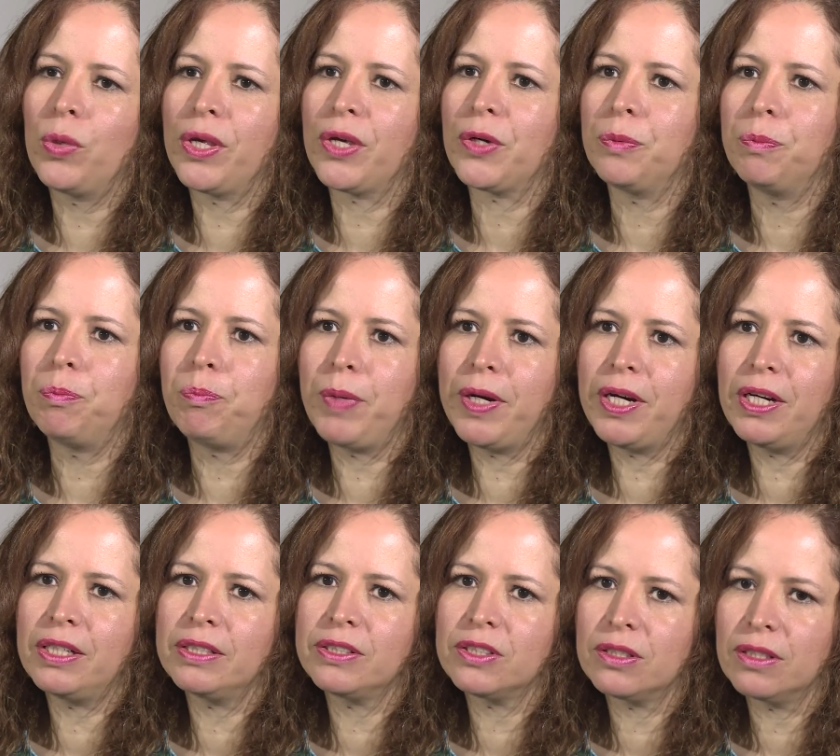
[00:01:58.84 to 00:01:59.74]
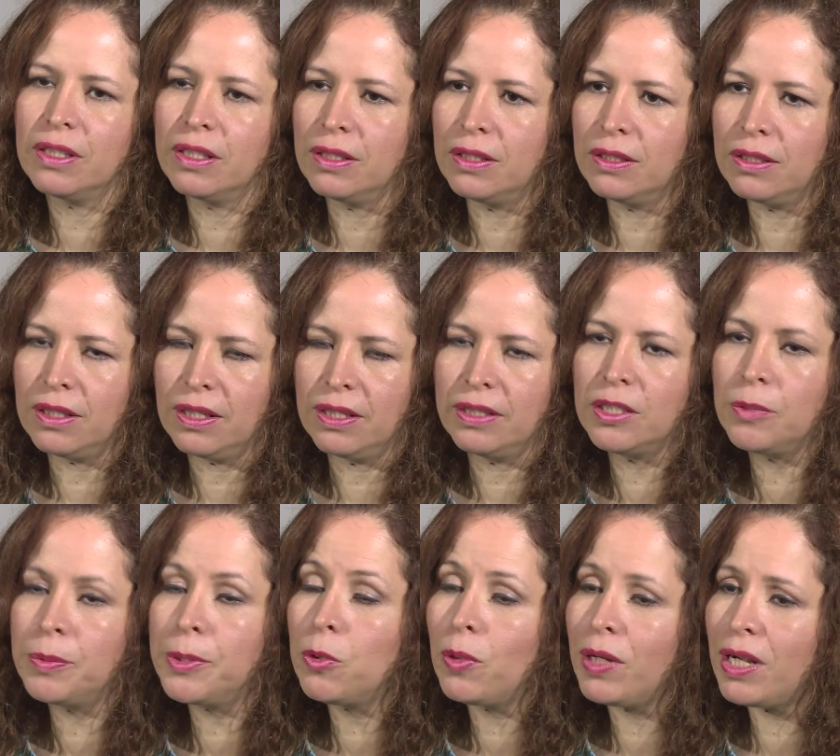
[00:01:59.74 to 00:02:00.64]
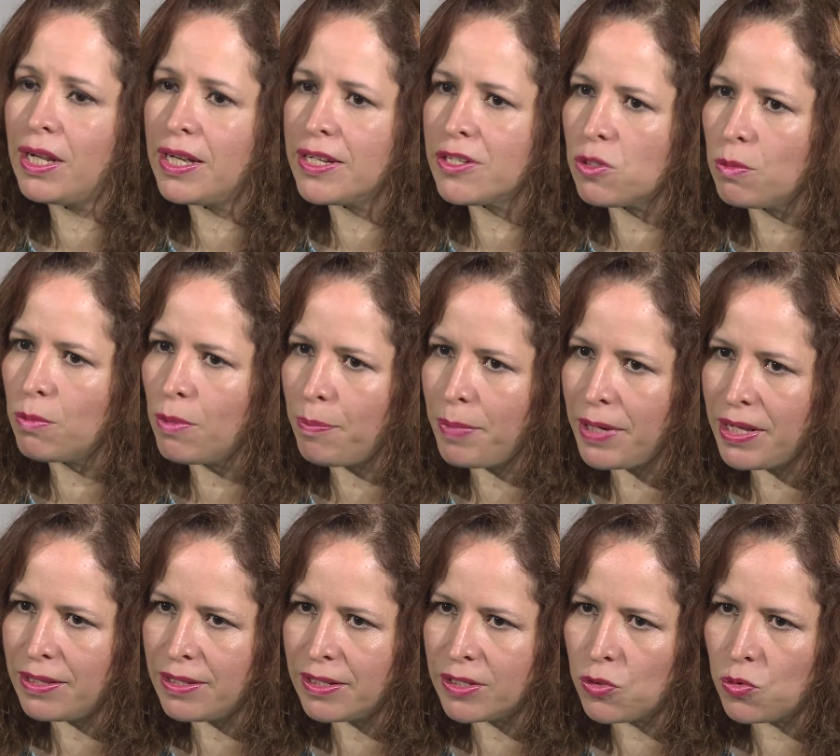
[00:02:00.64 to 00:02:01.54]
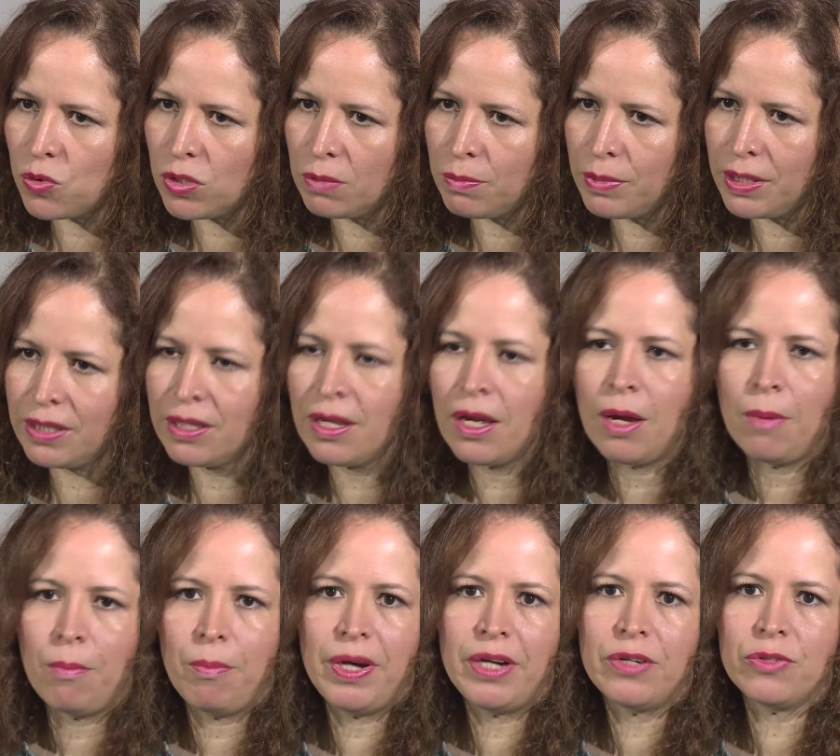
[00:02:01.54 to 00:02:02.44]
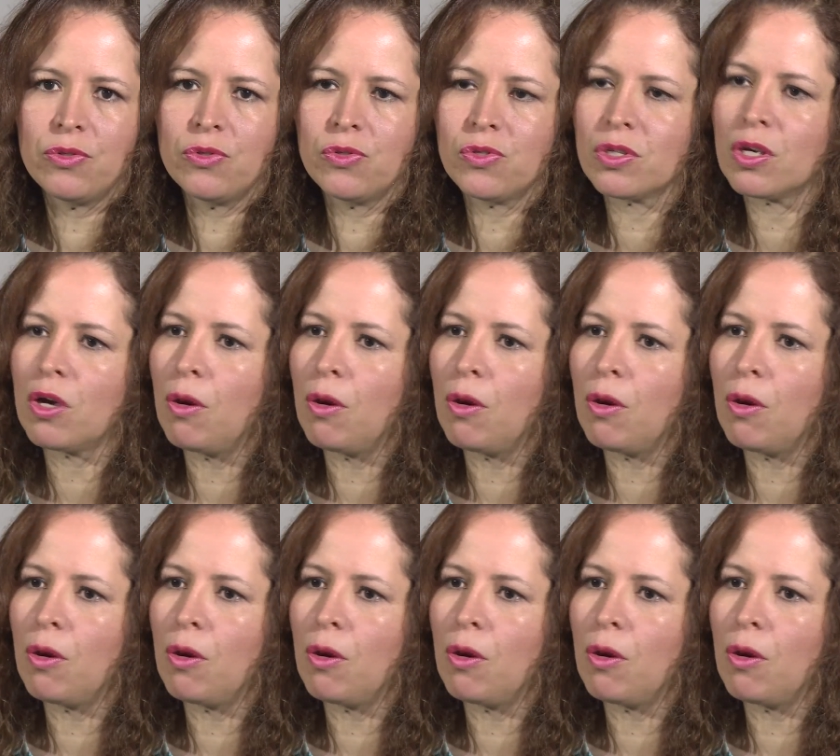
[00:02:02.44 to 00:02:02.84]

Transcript: we compared in individualized homeopathic treatment versus